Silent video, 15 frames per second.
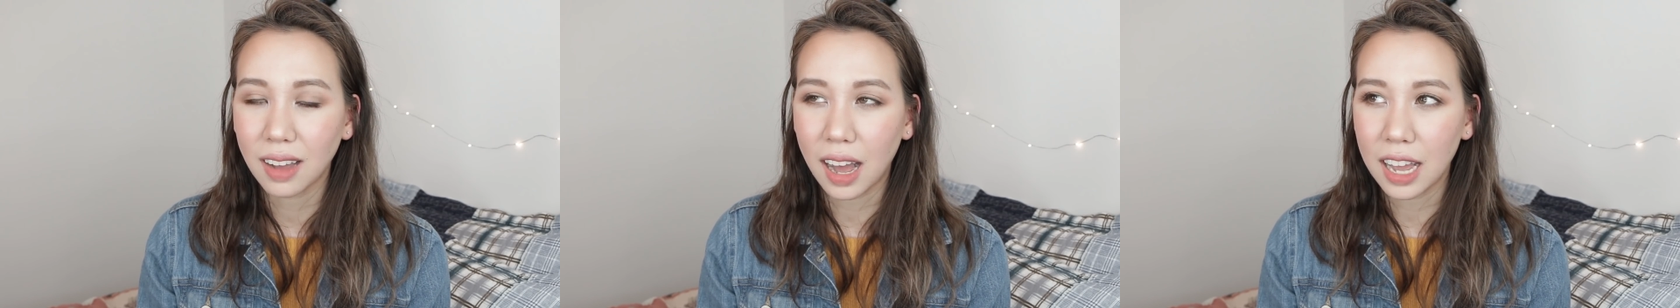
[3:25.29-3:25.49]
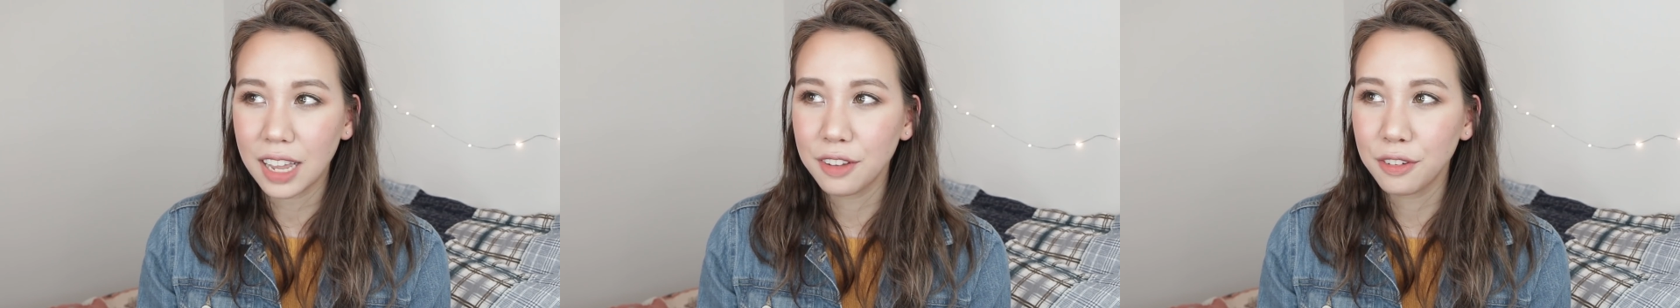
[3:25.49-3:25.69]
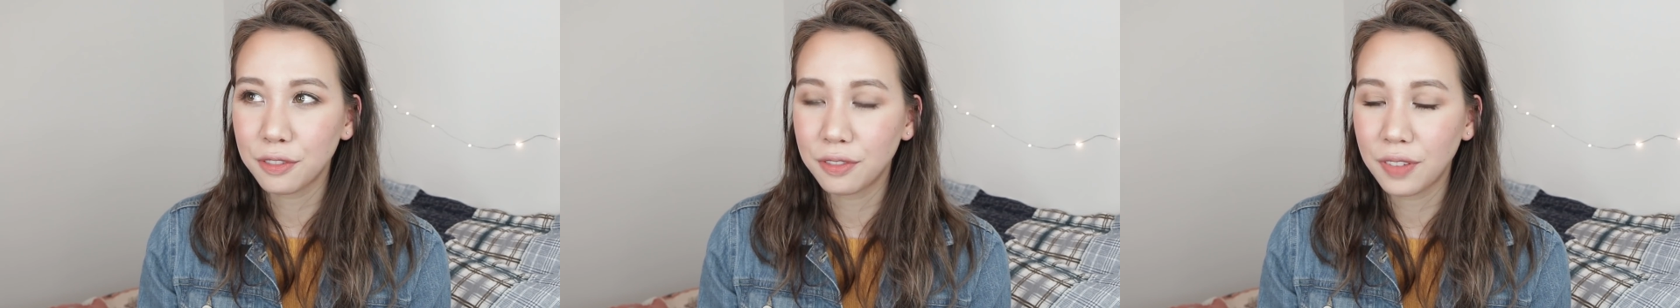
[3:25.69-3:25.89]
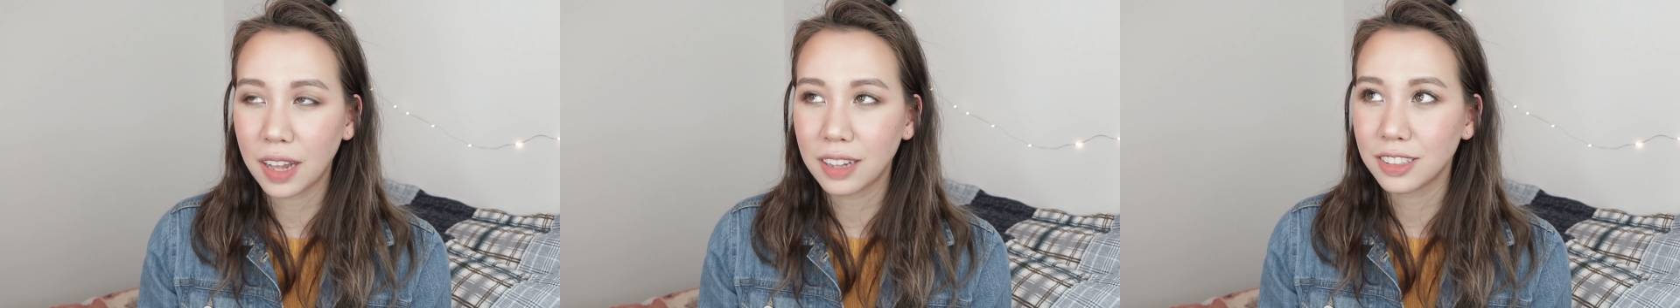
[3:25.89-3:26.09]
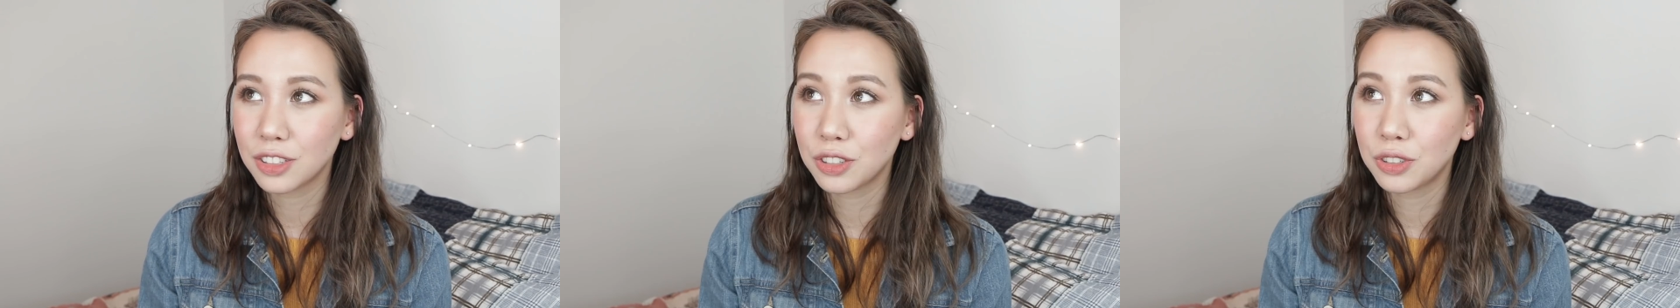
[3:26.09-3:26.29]
I
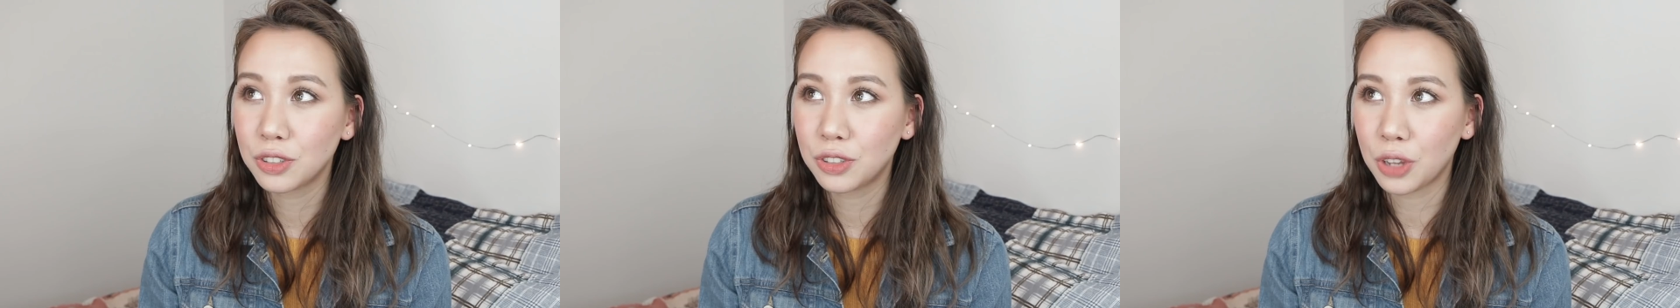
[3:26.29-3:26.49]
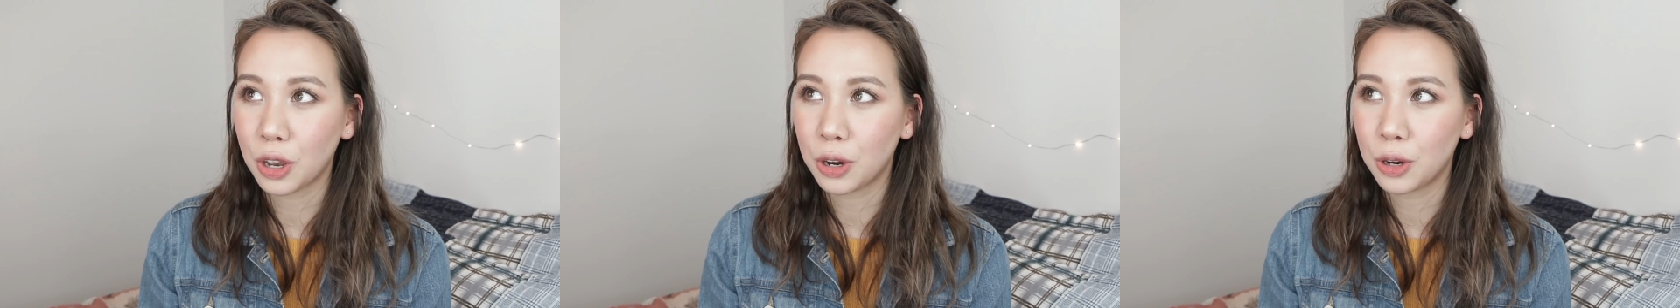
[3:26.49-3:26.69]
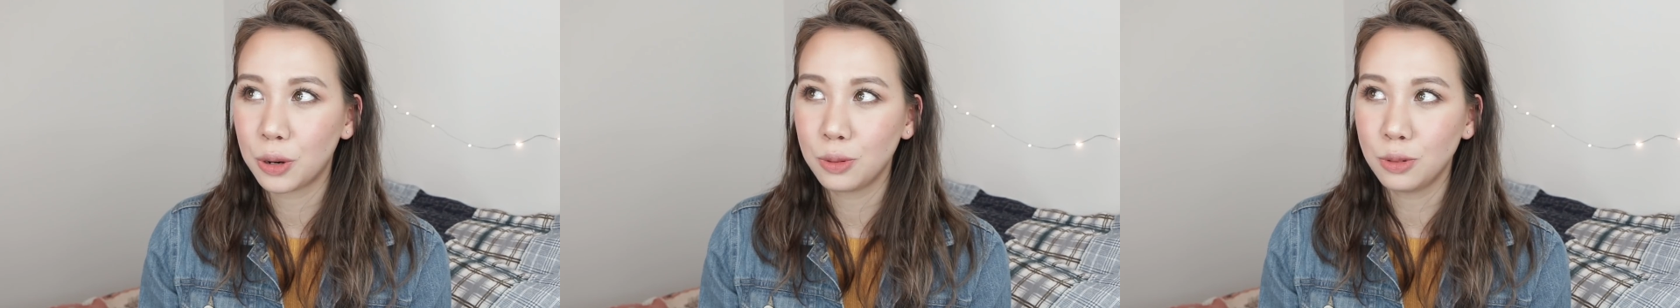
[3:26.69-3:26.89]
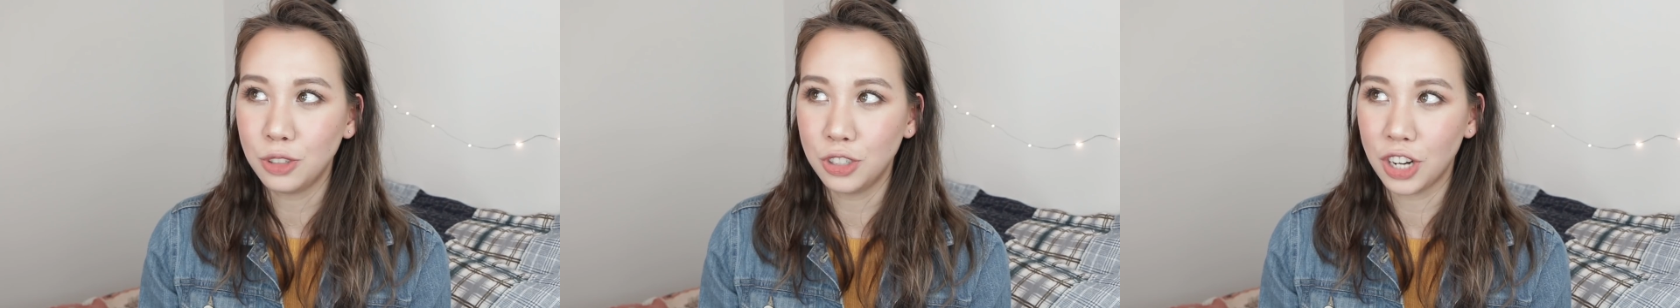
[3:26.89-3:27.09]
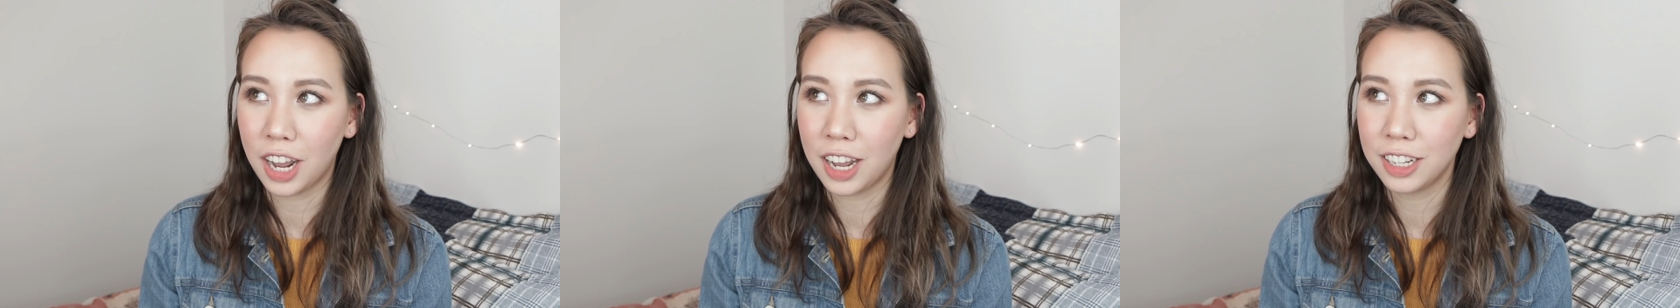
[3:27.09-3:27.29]
felt so
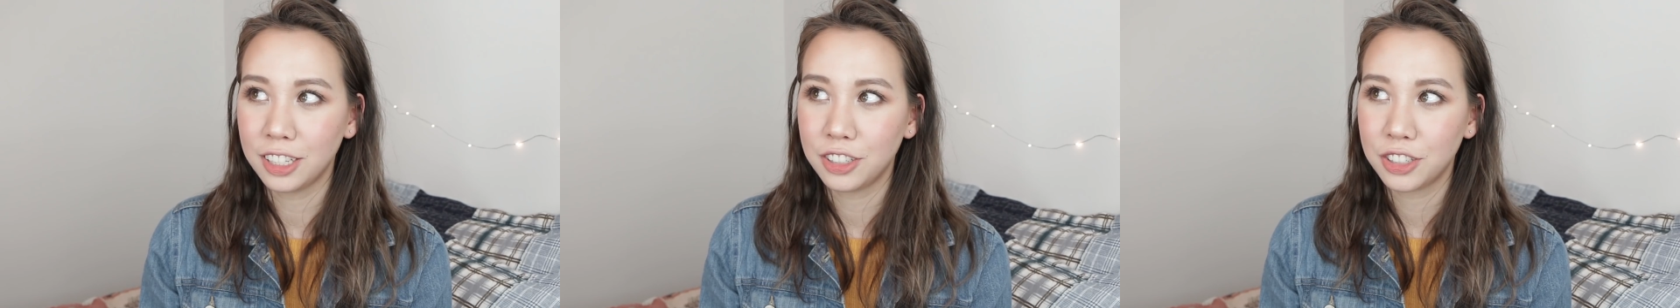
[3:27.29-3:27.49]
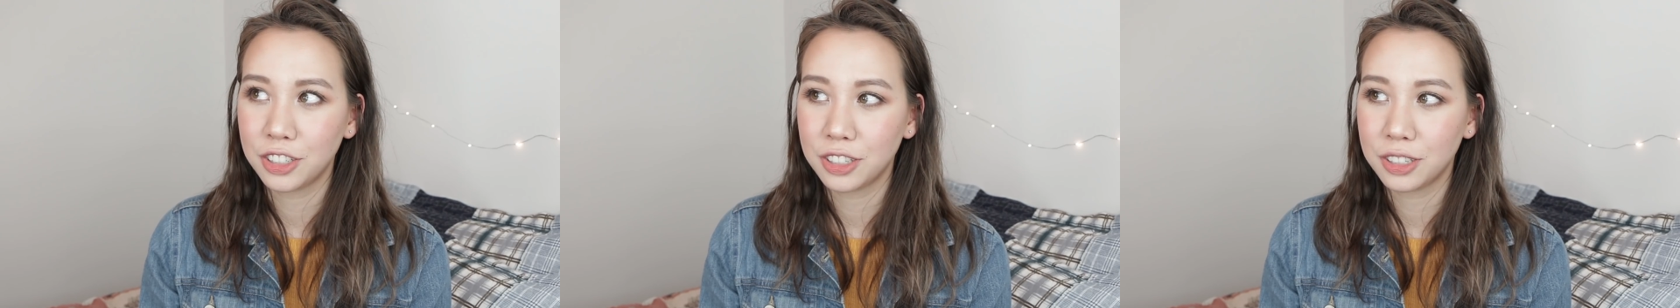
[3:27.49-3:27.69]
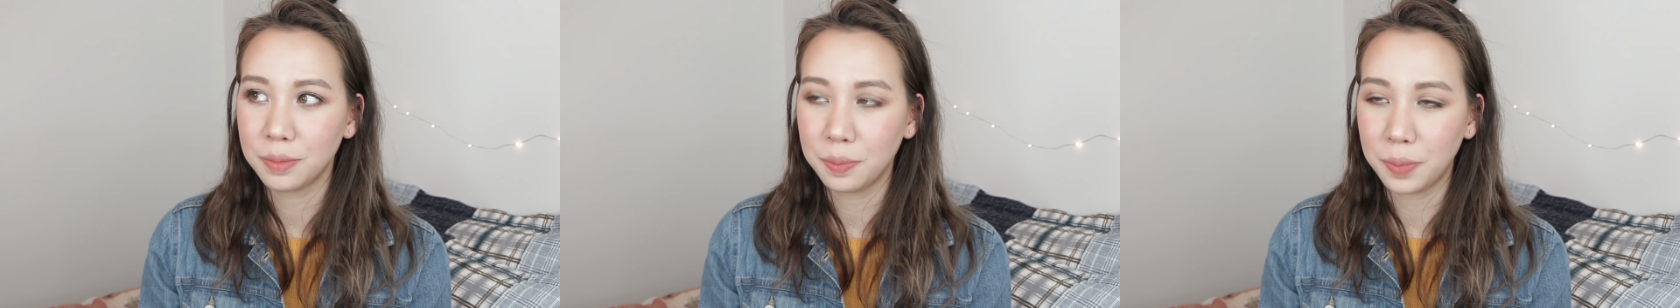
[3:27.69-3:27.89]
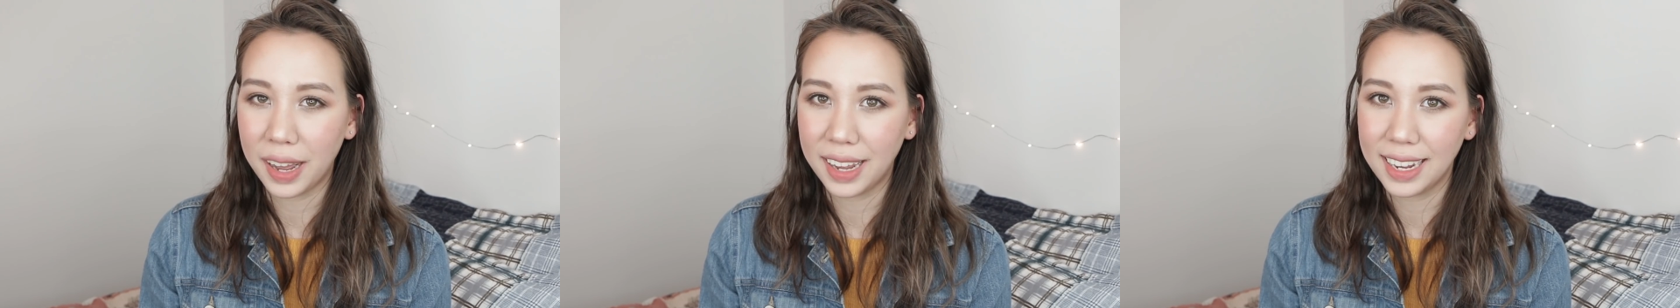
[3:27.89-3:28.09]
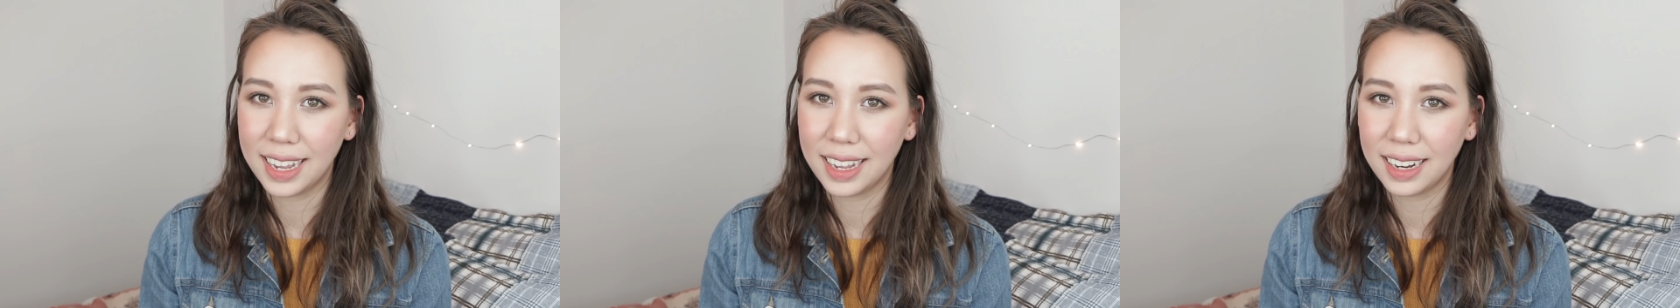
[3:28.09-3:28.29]
judged
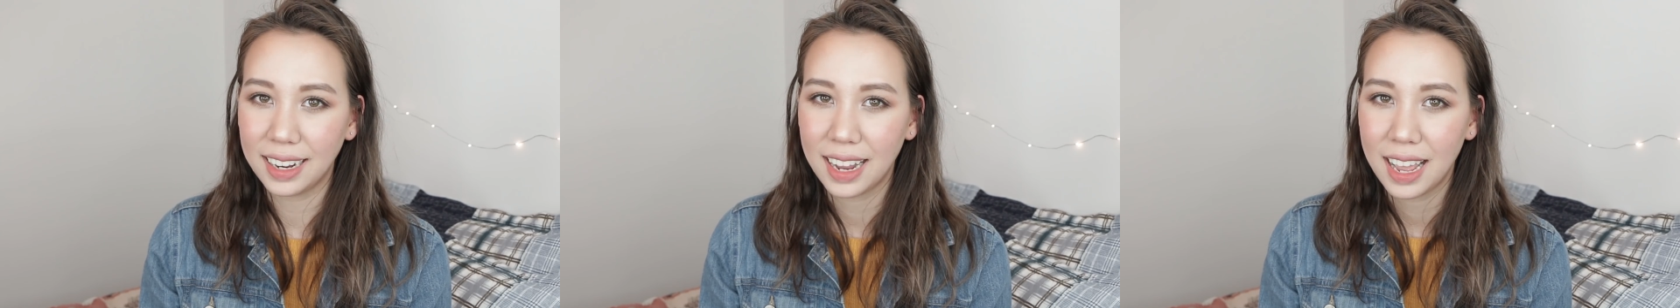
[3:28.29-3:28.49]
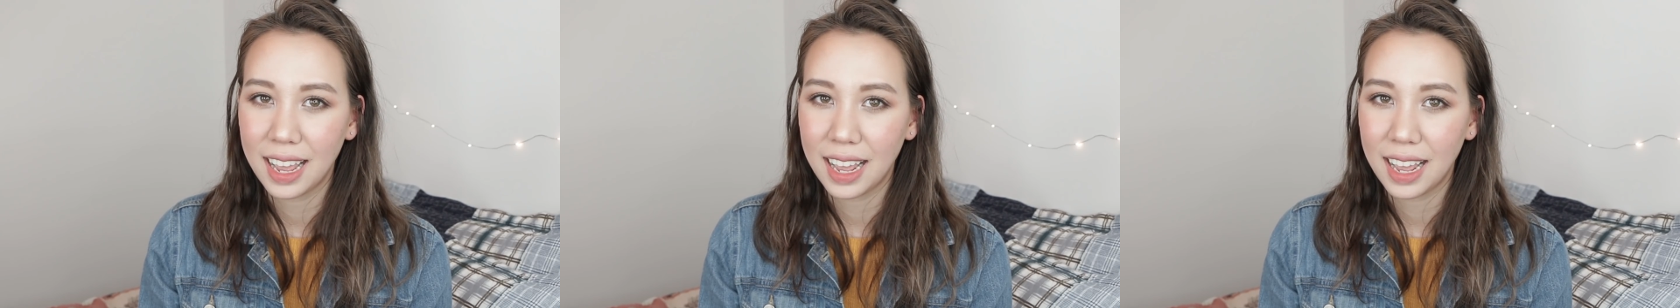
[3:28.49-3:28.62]
by it.